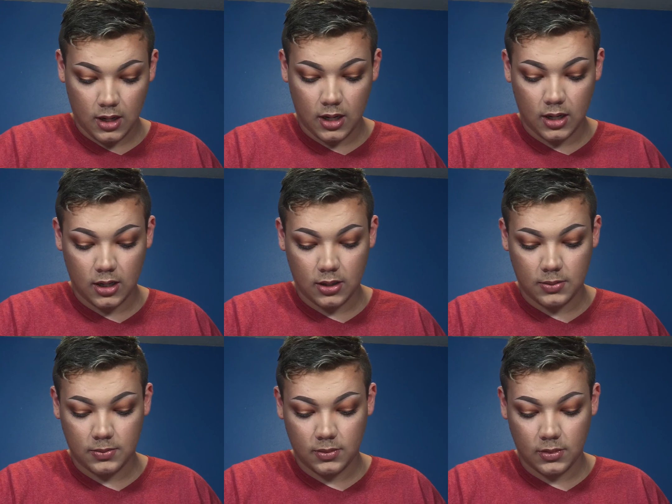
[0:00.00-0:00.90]

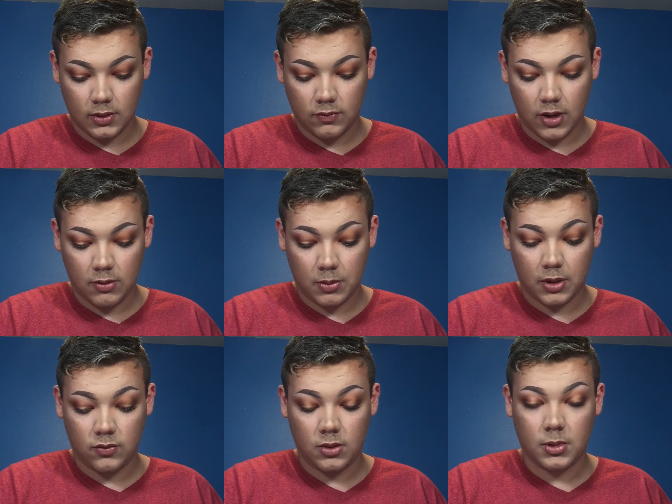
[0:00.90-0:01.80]
Favorite
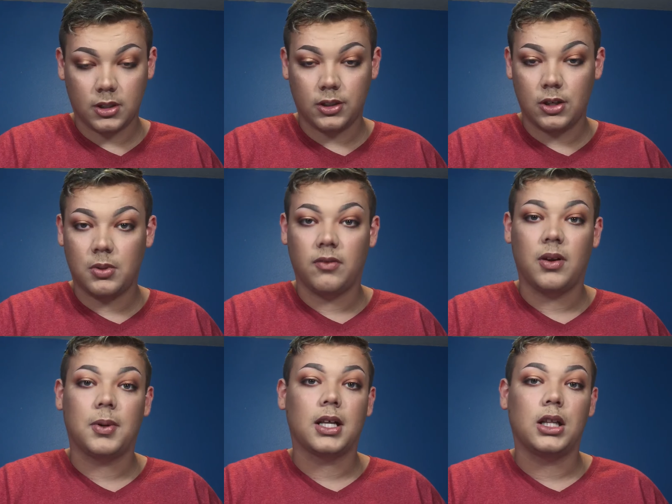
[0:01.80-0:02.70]
perfume or cologne? My
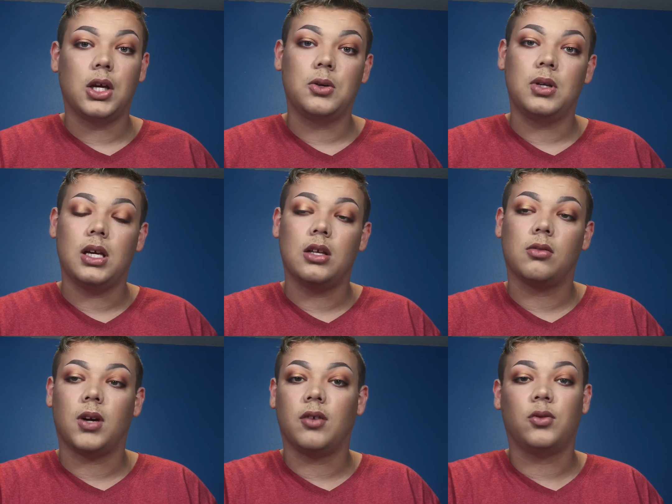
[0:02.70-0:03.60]
favorite cologne
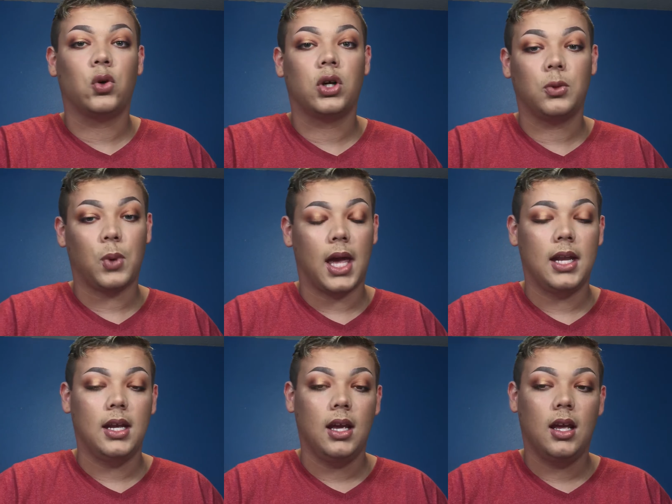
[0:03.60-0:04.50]
is Ralph Lauren
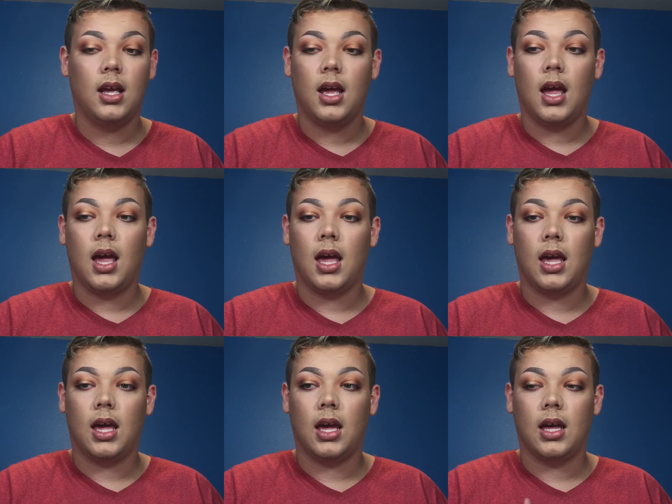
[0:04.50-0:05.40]
Red.
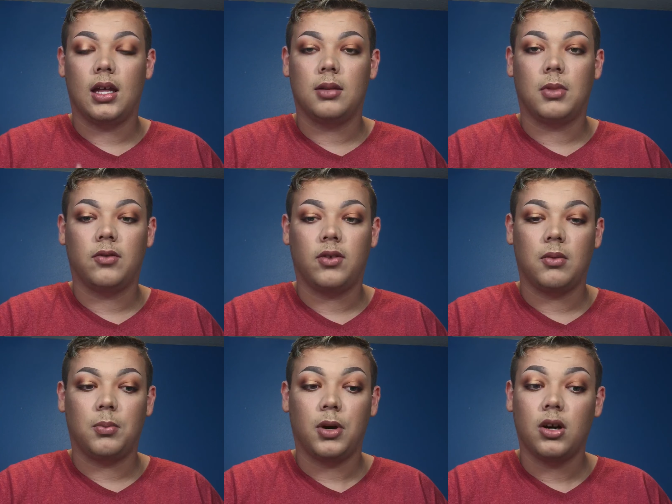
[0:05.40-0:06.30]
And my
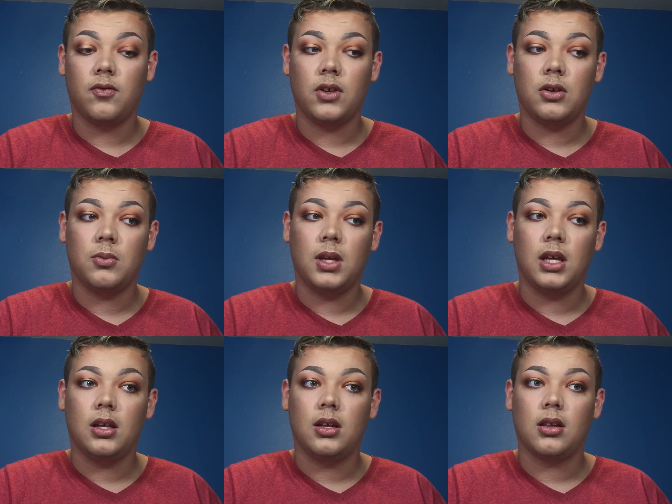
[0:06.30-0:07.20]
favorite perfume
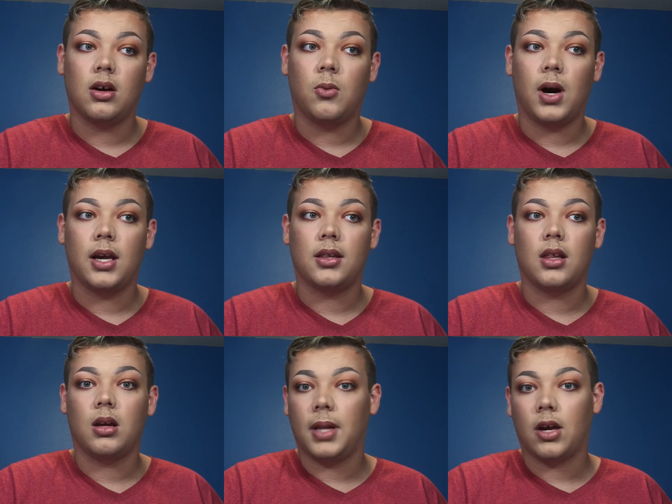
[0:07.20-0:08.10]
is
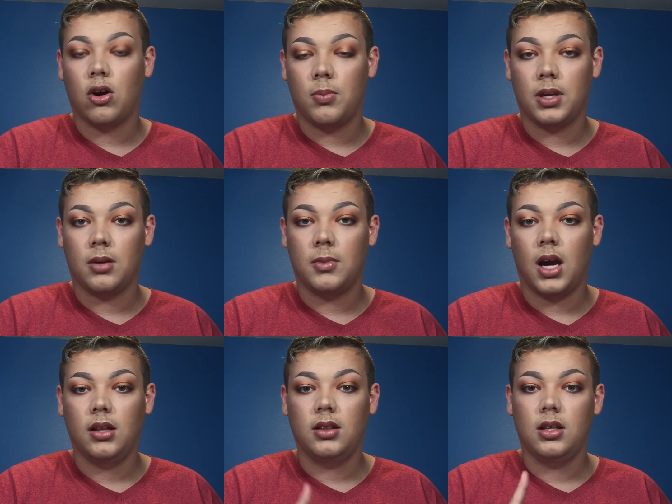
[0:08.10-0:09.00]
YSL Black Opium.
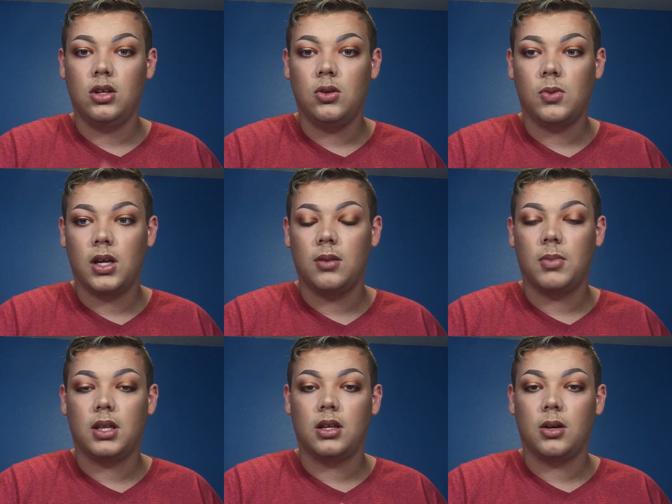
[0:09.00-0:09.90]
Not the new one,
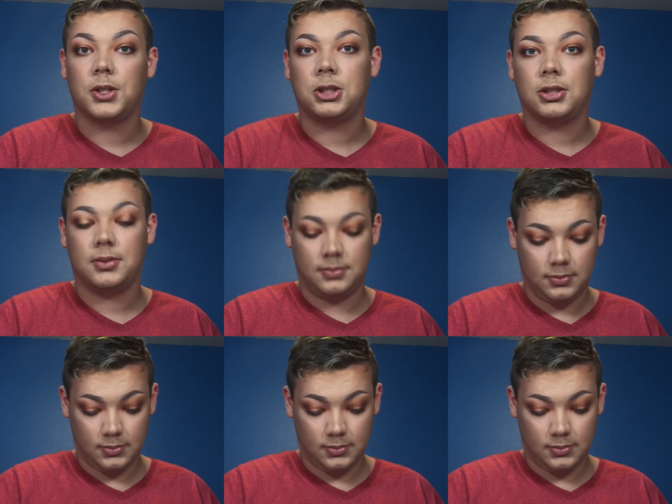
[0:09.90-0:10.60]
but the original.